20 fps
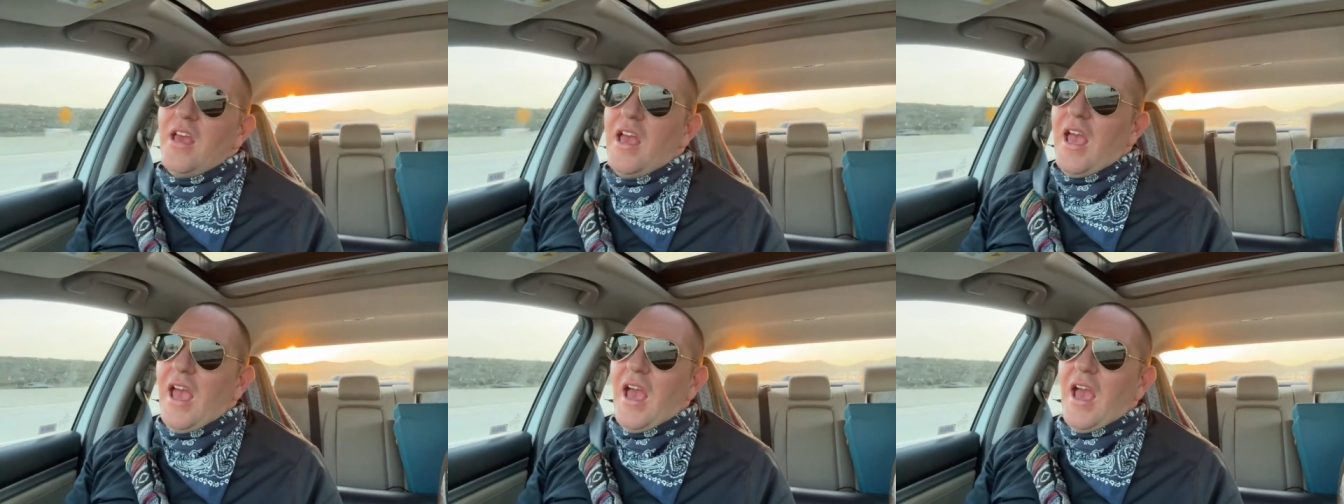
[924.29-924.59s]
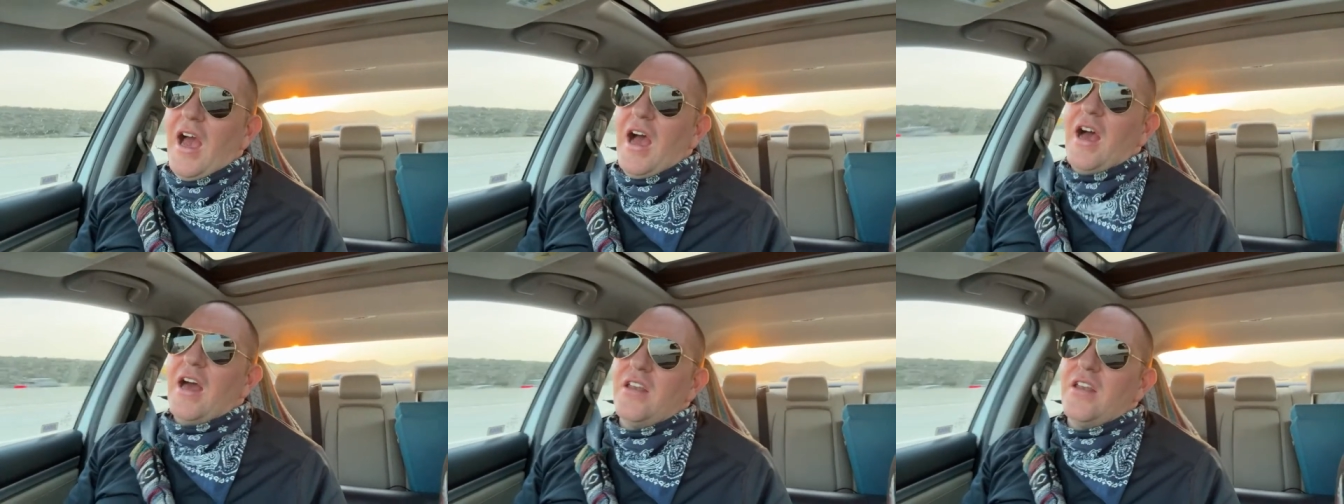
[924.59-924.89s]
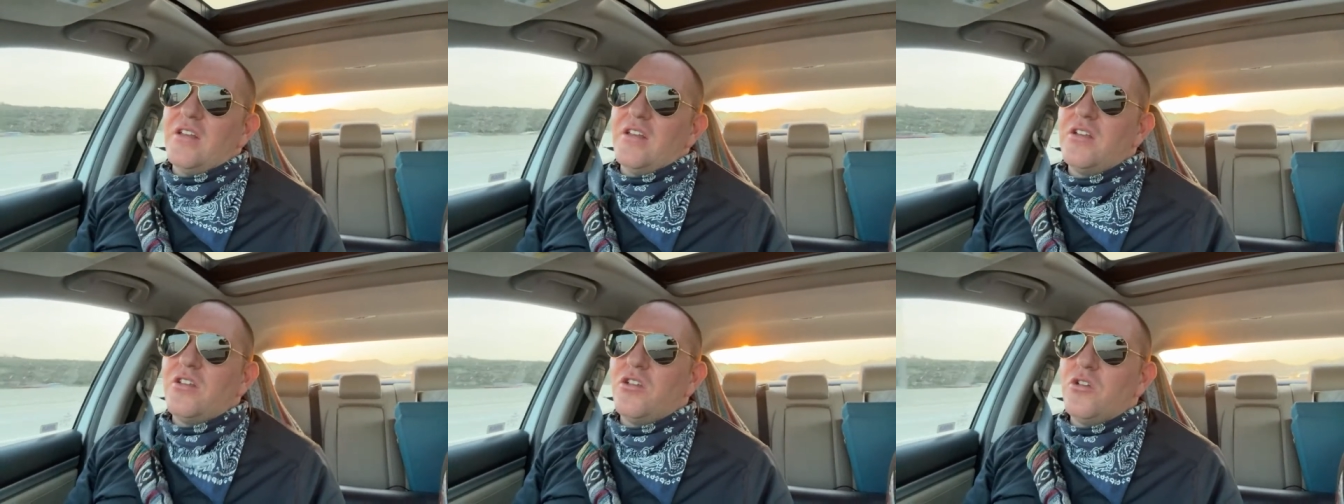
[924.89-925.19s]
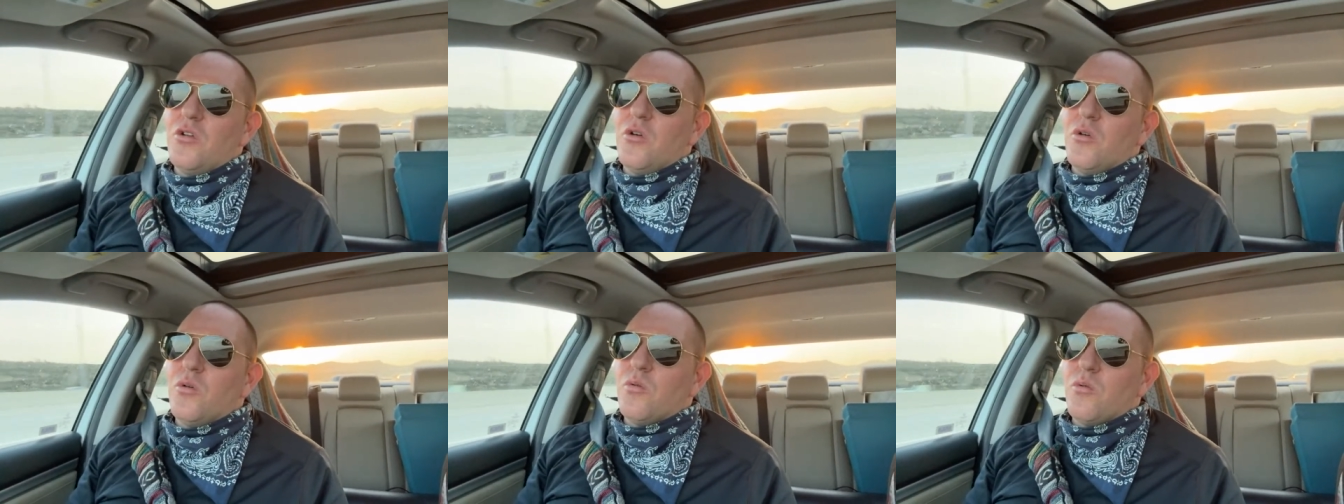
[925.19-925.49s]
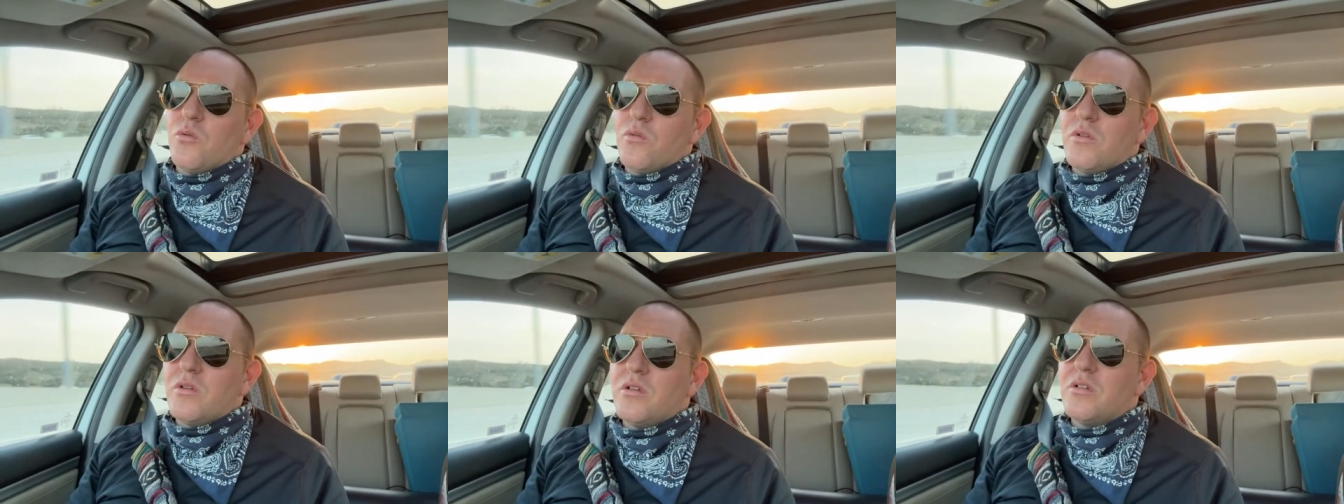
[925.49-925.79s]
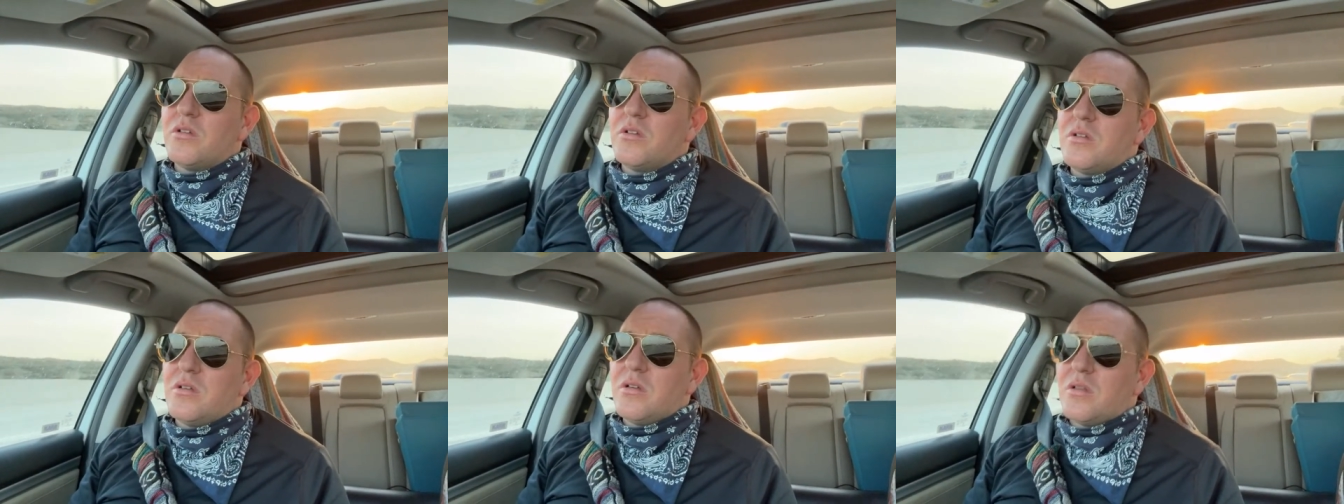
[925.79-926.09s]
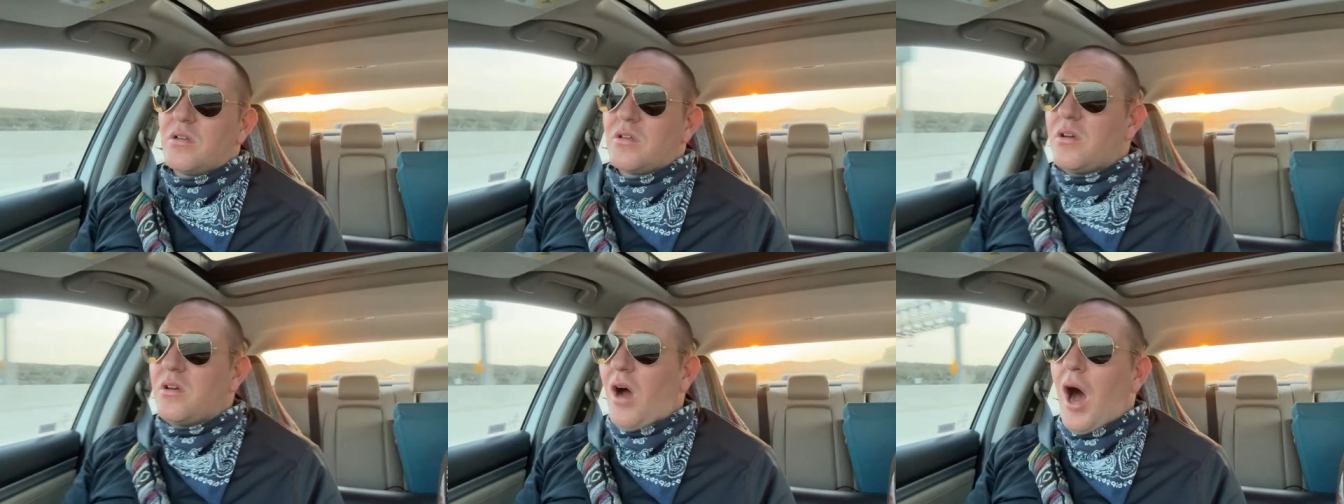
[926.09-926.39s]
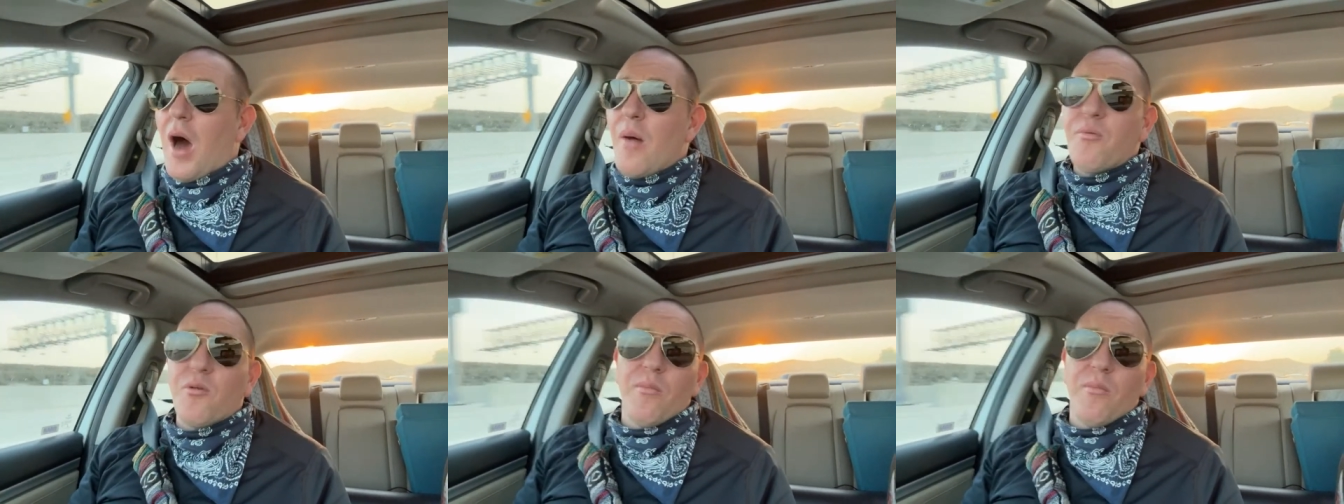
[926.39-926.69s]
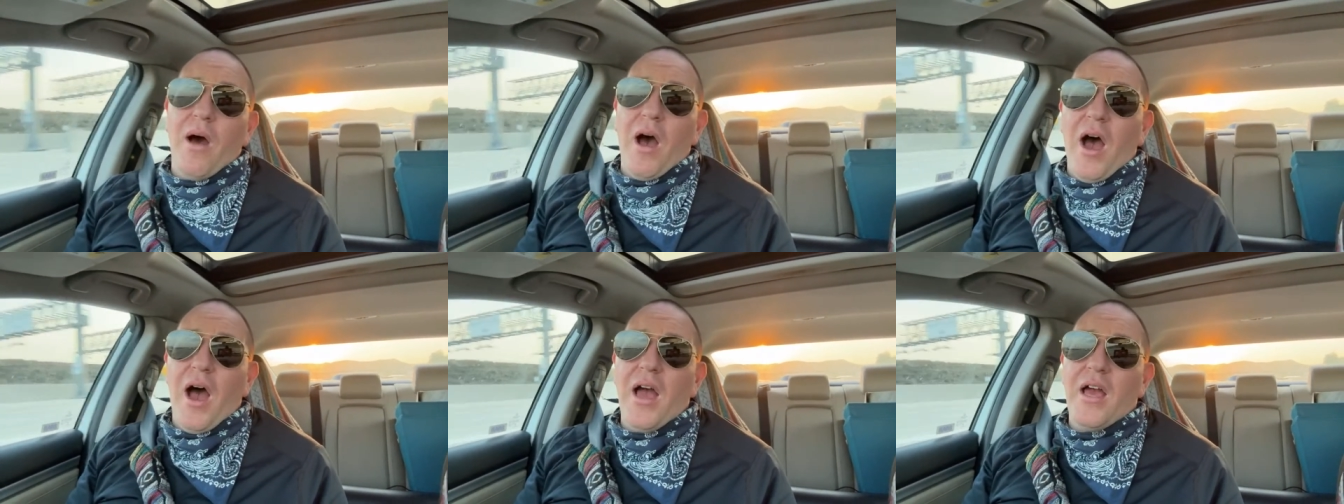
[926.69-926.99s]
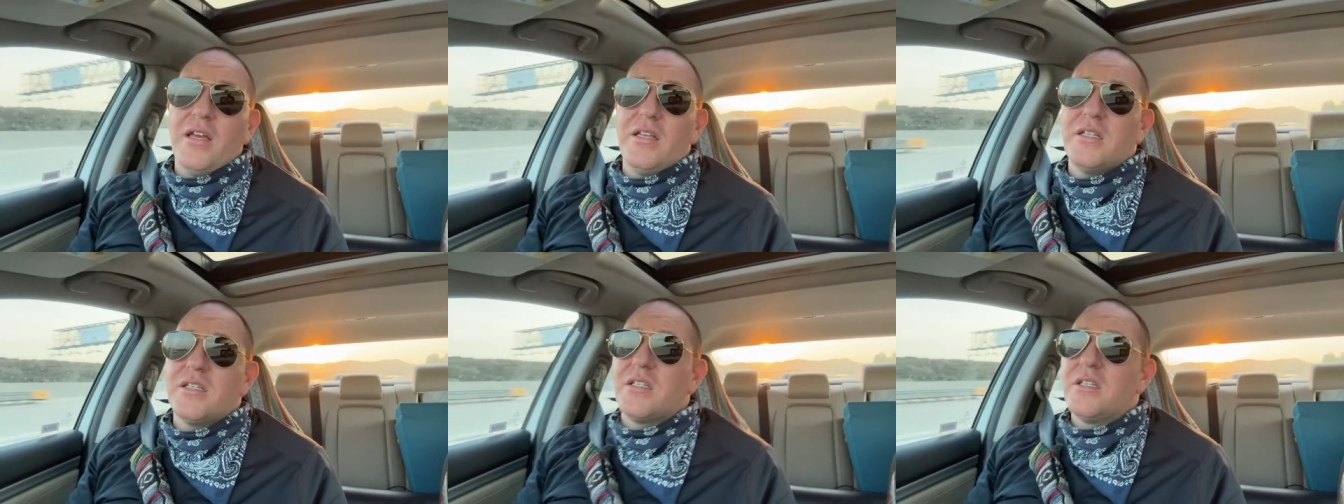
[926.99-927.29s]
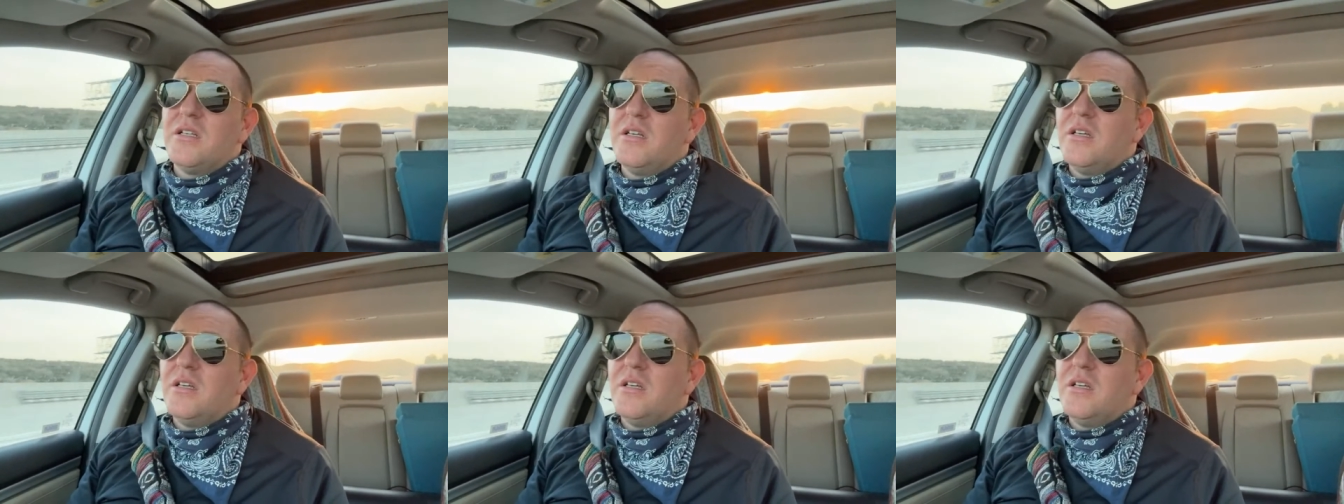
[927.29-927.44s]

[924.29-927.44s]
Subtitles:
and, compromise?